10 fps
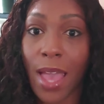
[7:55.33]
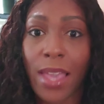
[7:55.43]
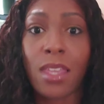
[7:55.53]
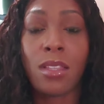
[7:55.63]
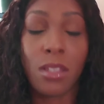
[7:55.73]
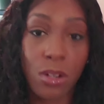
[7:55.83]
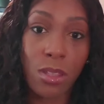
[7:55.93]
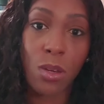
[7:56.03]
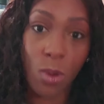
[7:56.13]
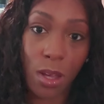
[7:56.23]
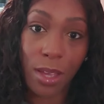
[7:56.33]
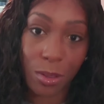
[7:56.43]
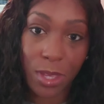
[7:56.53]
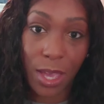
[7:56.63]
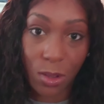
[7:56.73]
I can literally walk
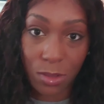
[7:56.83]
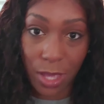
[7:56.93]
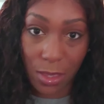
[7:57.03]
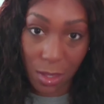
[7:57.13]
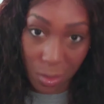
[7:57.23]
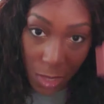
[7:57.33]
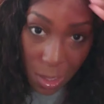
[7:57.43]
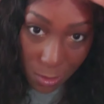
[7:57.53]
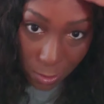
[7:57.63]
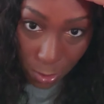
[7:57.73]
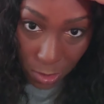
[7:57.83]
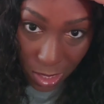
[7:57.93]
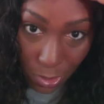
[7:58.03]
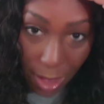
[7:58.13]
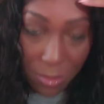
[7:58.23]
out the house like this. I mean, of course,
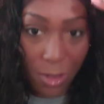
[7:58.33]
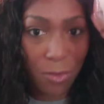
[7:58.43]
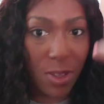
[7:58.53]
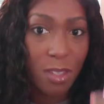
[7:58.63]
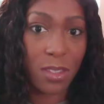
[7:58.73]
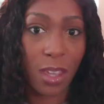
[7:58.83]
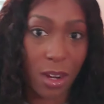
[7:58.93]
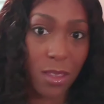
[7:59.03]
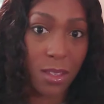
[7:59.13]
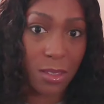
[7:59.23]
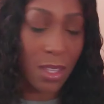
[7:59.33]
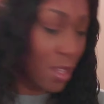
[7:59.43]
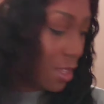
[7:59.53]
I would have to fix the hair the